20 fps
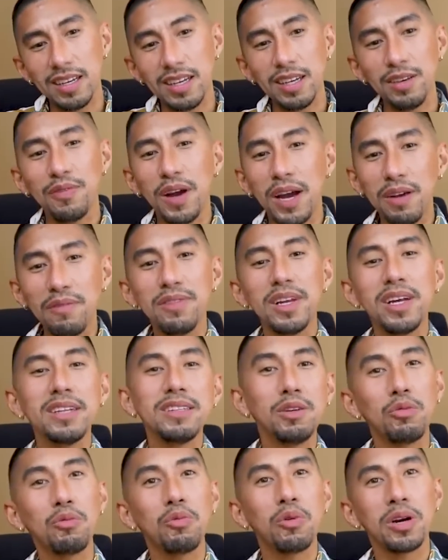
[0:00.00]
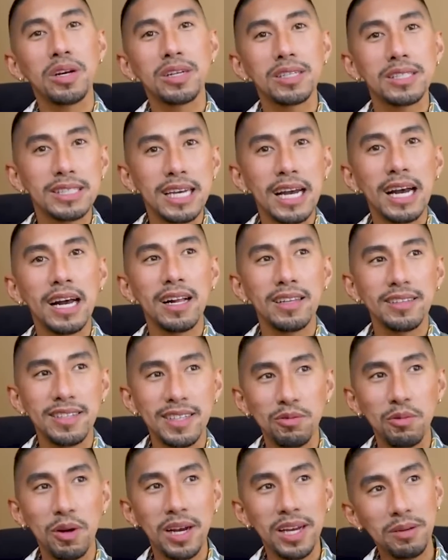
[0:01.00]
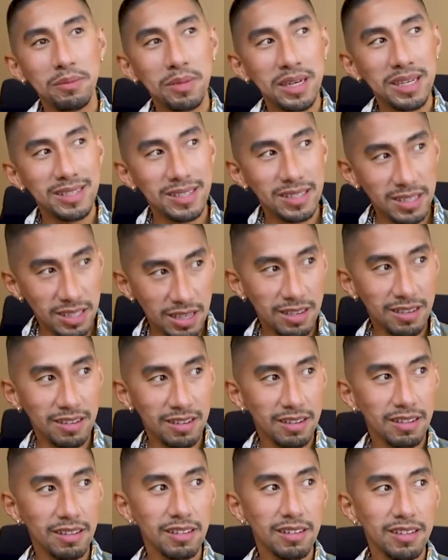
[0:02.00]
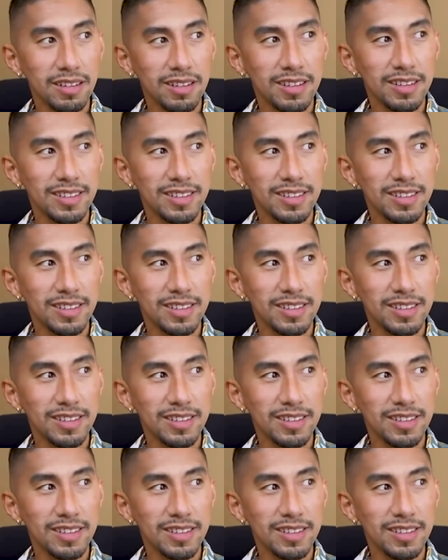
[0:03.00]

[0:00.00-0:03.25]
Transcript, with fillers: If I've done the work, Sal, then why am I single?